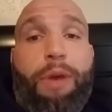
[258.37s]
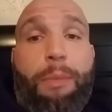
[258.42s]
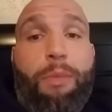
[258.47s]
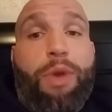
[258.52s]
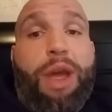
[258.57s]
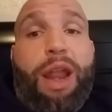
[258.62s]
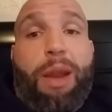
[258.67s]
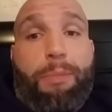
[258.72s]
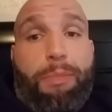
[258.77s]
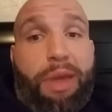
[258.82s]
I mean,
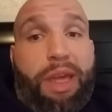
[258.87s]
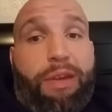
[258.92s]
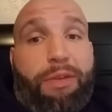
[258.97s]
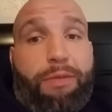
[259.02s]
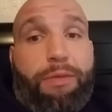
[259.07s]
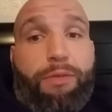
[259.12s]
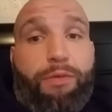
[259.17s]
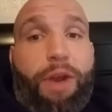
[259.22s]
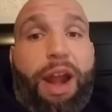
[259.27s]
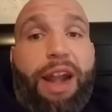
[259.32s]
we had a
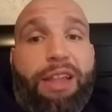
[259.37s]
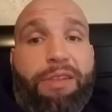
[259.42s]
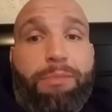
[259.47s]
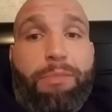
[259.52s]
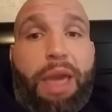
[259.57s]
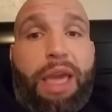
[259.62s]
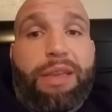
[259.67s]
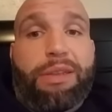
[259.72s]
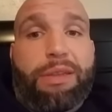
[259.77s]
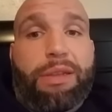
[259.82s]
big Reading
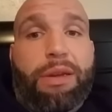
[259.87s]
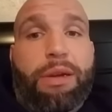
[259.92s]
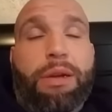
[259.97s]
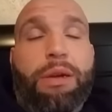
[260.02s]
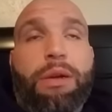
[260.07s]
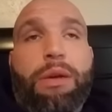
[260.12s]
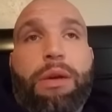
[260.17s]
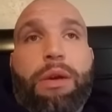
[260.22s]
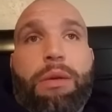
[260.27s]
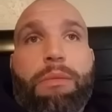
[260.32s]
base there,
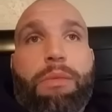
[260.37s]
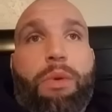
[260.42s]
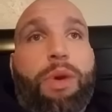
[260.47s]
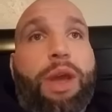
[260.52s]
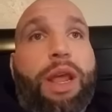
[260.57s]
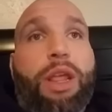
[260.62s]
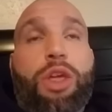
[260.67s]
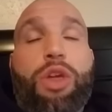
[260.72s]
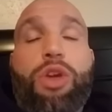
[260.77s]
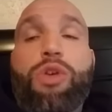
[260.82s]
but we
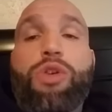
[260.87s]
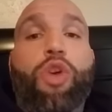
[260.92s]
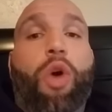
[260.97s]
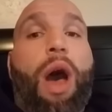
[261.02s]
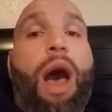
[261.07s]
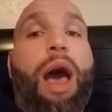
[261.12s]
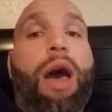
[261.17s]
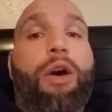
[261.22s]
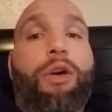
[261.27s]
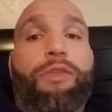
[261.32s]
had a huge
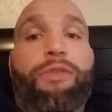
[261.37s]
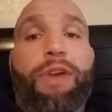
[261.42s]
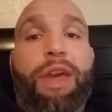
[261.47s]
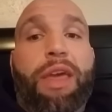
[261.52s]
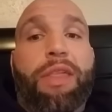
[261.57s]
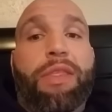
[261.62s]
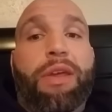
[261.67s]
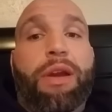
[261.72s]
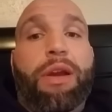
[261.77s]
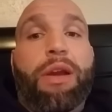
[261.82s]
Ohio
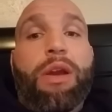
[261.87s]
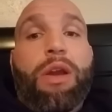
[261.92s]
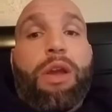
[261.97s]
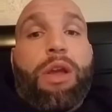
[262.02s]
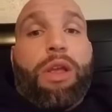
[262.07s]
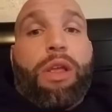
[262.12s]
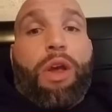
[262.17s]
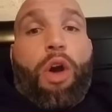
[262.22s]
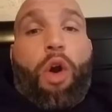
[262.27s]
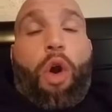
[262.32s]
fan there.
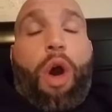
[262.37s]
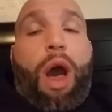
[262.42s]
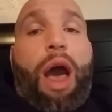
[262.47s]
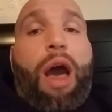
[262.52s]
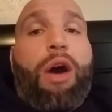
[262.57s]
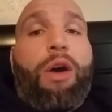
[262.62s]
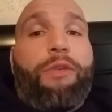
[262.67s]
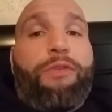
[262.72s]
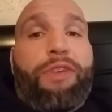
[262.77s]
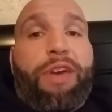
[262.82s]

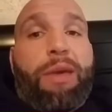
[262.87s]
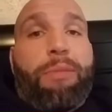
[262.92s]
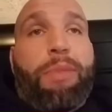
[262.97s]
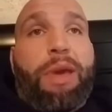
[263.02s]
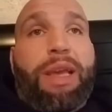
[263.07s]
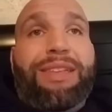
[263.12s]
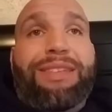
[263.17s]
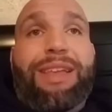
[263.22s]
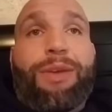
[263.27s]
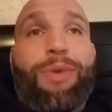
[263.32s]
Ohio fan
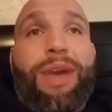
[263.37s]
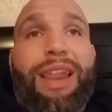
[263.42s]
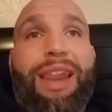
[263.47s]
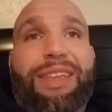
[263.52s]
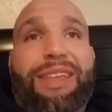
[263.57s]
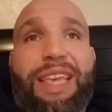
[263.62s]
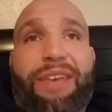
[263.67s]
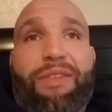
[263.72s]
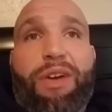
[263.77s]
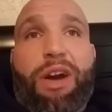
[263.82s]
base. They, we had
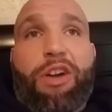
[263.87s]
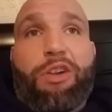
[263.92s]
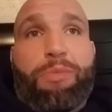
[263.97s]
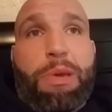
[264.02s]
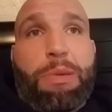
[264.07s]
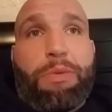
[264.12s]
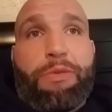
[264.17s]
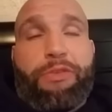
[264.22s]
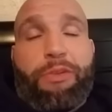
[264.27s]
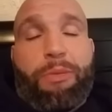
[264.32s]
like 700
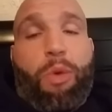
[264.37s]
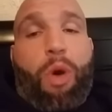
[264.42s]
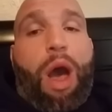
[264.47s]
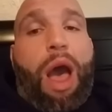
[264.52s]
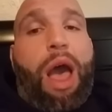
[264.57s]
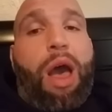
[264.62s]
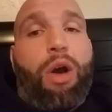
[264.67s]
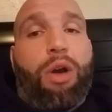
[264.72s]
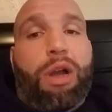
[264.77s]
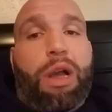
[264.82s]
people from
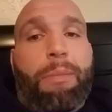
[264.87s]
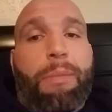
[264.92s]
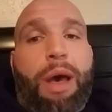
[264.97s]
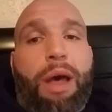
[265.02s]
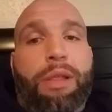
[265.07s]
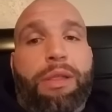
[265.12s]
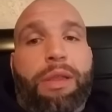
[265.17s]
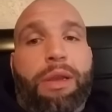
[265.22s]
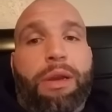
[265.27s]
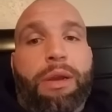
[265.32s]
Ohio come
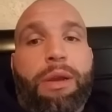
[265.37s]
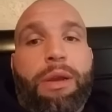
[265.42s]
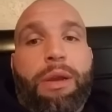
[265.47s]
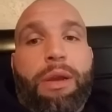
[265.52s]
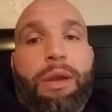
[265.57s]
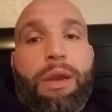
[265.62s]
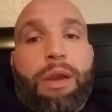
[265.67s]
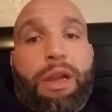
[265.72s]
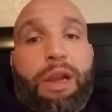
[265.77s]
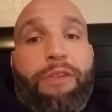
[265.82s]
out there
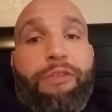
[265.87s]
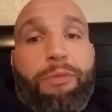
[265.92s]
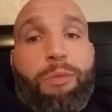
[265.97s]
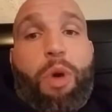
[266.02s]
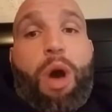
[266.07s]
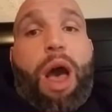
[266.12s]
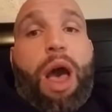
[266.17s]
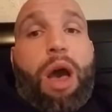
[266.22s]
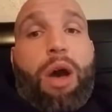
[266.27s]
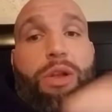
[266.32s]
come from
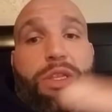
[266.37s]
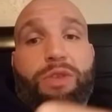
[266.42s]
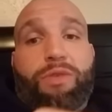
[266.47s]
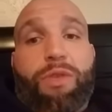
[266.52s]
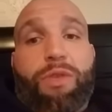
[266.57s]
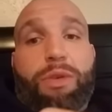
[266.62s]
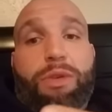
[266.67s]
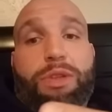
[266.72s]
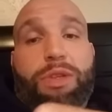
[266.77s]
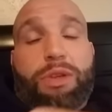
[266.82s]
Ohio
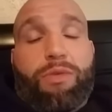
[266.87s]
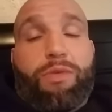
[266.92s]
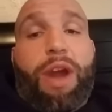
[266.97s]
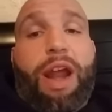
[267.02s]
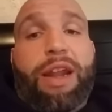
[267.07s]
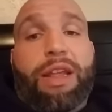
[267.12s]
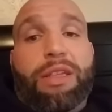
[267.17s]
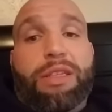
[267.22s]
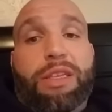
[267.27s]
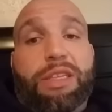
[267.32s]
to, to
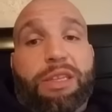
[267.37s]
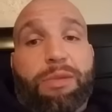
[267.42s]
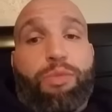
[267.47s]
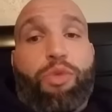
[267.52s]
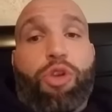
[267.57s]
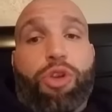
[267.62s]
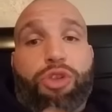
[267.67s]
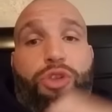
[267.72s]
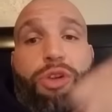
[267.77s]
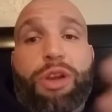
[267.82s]
Reading to
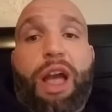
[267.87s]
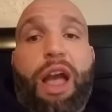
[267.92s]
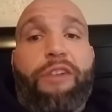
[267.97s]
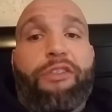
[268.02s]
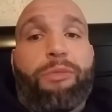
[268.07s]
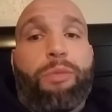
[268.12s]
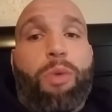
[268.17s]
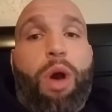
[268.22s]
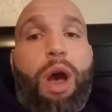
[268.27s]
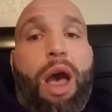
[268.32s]
support their guy
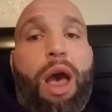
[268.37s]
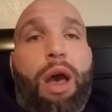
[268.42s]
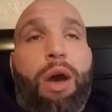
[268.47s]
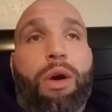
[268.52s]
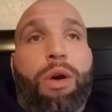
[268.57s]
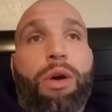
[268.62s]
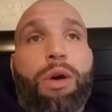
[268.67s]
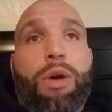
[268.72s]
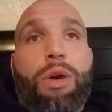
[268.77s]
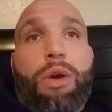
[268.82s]
from
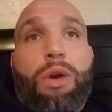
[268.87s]
Ohio.